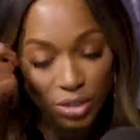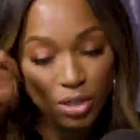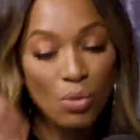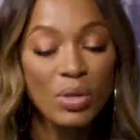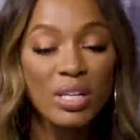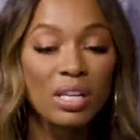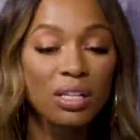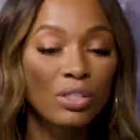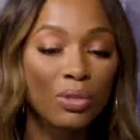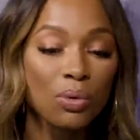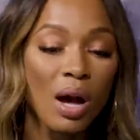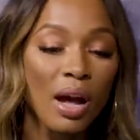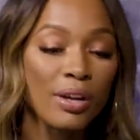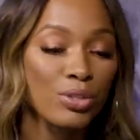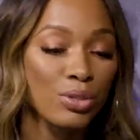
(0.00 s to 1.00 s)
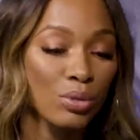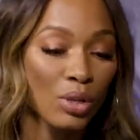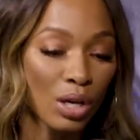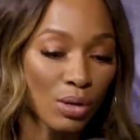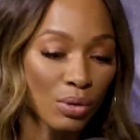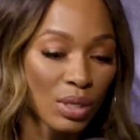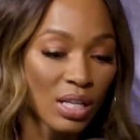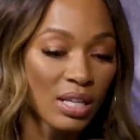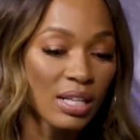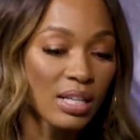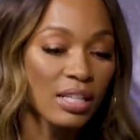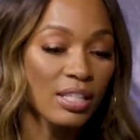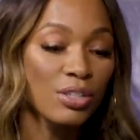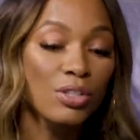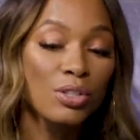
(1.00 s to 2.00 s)
You don't want to get too high or too low.
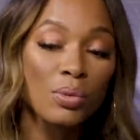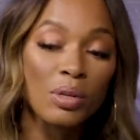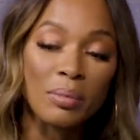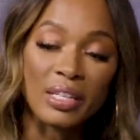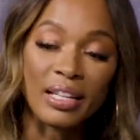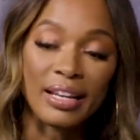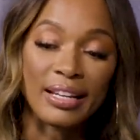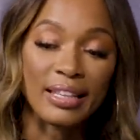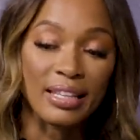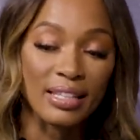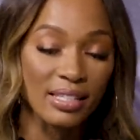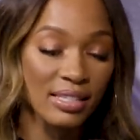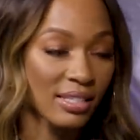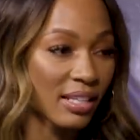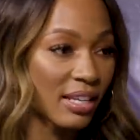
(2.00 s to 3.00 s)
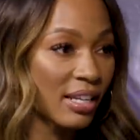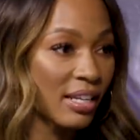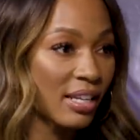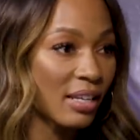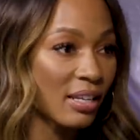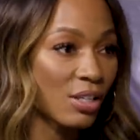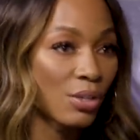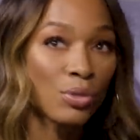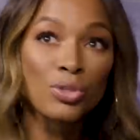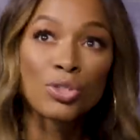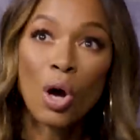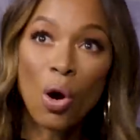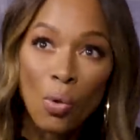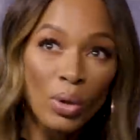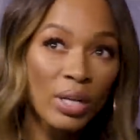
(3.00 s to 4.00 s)
You just want to be like this. Mm-hmm you
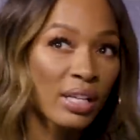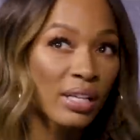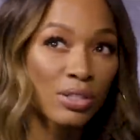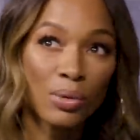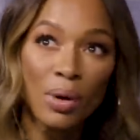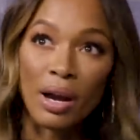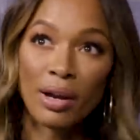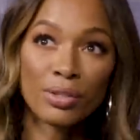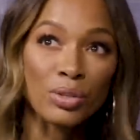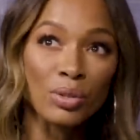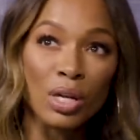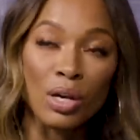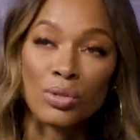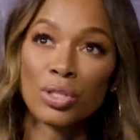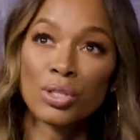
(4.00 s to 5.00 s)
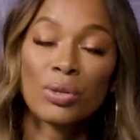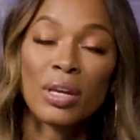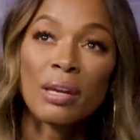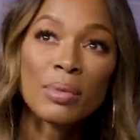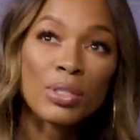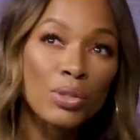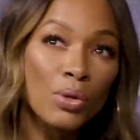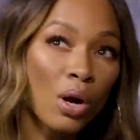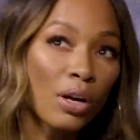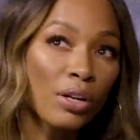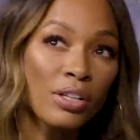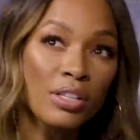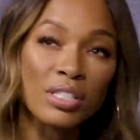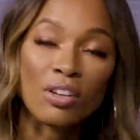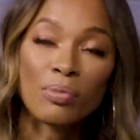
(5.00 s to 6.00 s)
don't want to get too high or too low. So you can't be mm-hmm. too hard
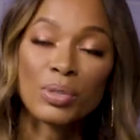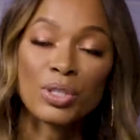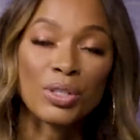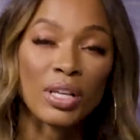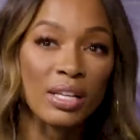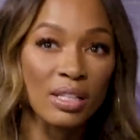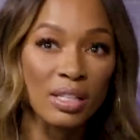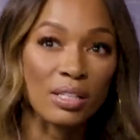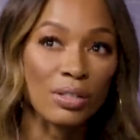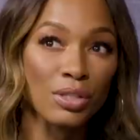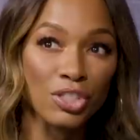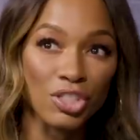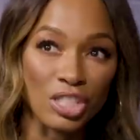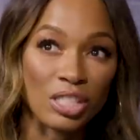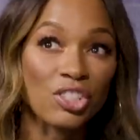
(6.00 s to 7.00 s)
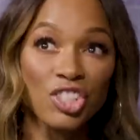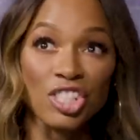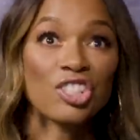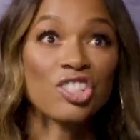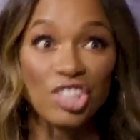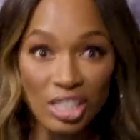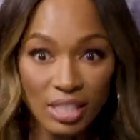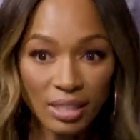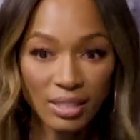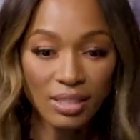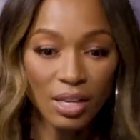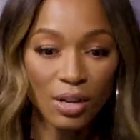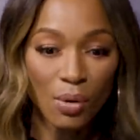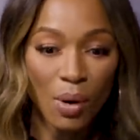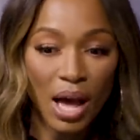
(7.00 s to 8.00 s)
on yourself, but you can't think you just shit, shit, shit.
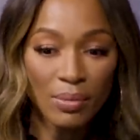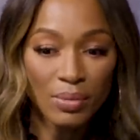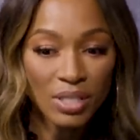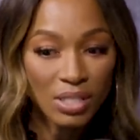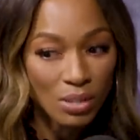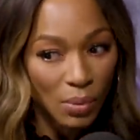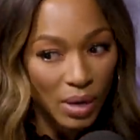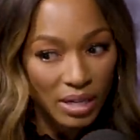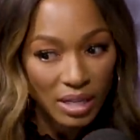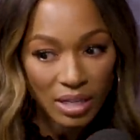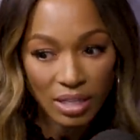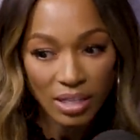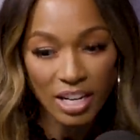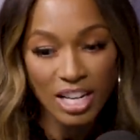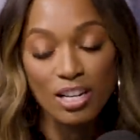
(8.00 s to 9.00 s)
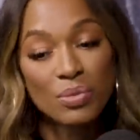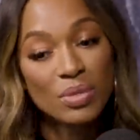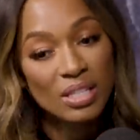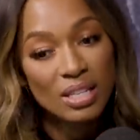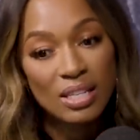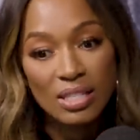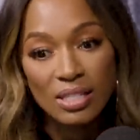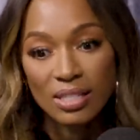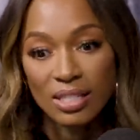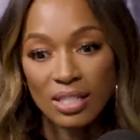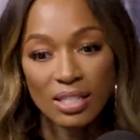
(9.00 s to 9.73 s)
So I was just right here and it was mm-hmm. easy.